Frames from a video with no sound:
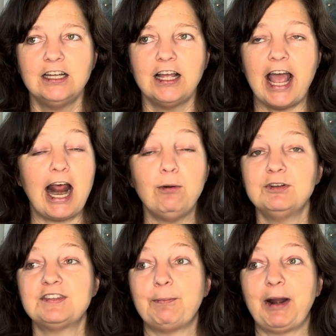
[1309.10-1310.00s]
I
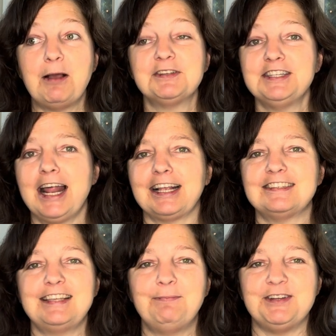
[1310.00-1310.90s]
was not
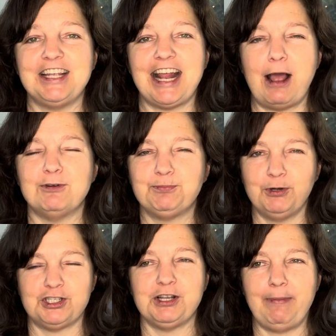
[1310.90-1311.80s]
accepting it. I was
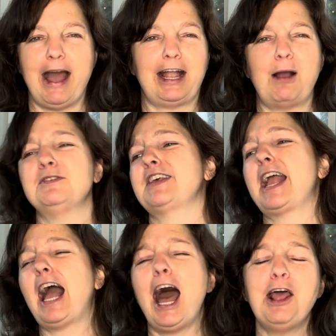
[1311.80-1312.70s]
pushing back. I was
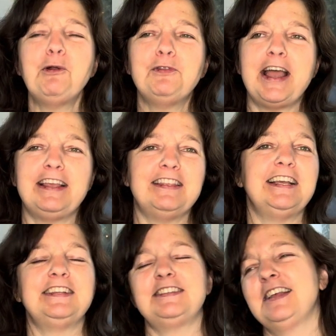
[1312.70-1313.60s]
like, I don't like
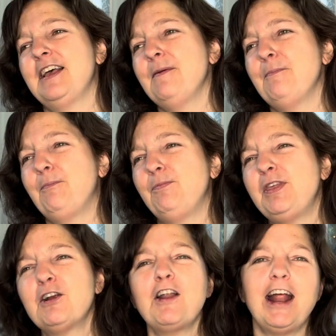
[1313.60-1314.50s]
this.
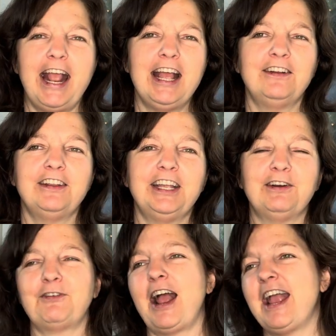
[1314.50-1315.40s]
They're not handling
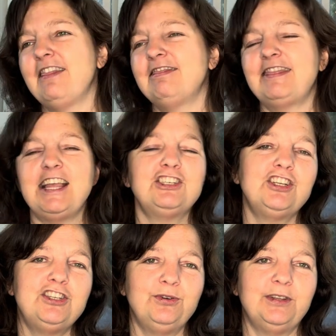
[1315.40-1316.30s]
it right. They
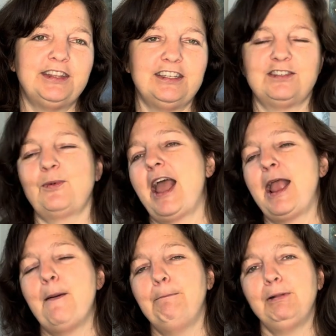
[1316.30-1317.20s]
should do it this
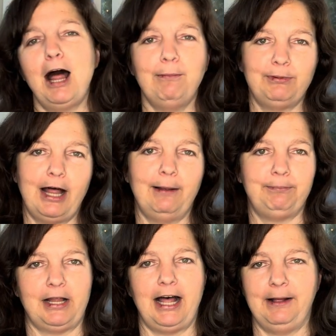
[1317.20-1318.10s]
way. Blah, blah,
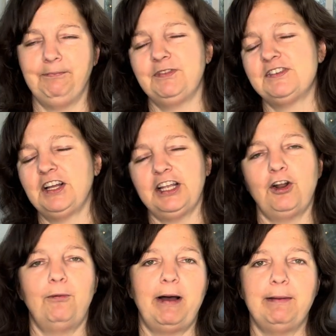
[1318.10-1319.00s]
blah. Stuck in
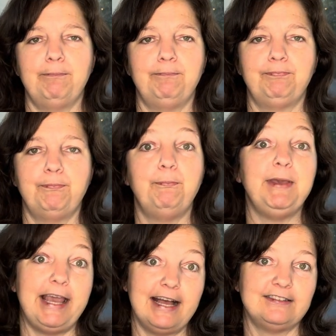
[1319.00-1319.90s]
all my
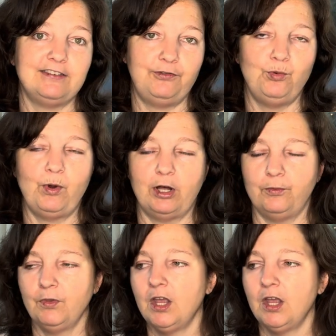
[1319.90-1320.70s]
BS, if you will.